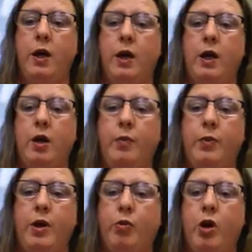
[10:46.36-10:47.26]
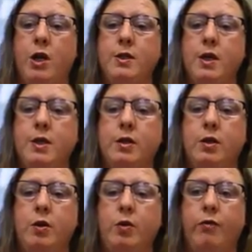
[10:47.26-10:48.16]
can help them process
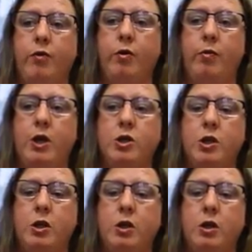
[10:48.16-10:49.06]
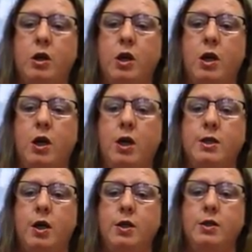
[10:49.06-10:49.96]
the new information.
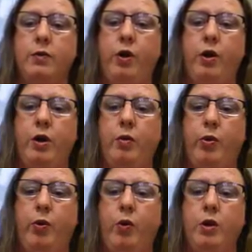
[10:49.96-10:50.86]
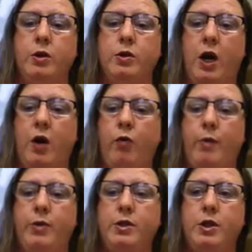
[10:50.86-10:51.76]
It's also very important to have
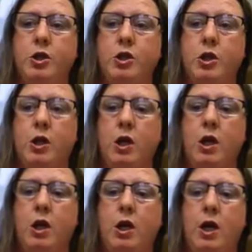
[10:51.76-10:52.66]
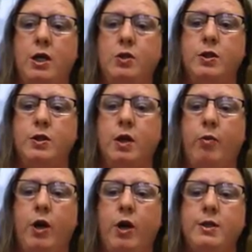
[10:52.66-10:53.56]
repetition and to
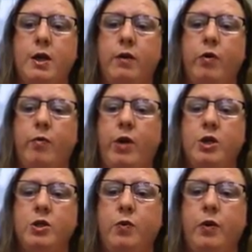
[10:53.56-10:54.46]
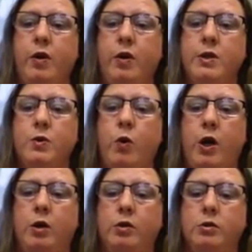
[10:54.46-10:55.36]
summarize the information with them as
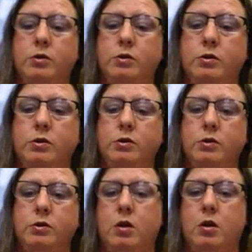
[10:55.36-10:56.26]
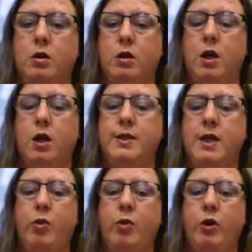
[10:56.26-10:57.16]
well. A
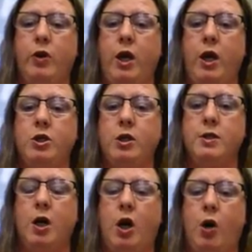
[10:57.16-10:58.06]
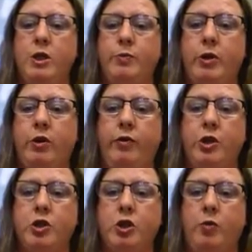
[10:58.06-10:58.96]
separate location is always
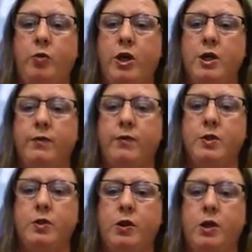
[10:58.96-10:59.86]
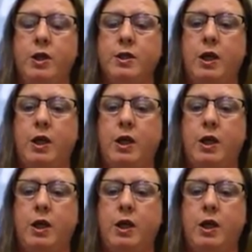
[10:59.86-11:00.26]
beneficial because if a student is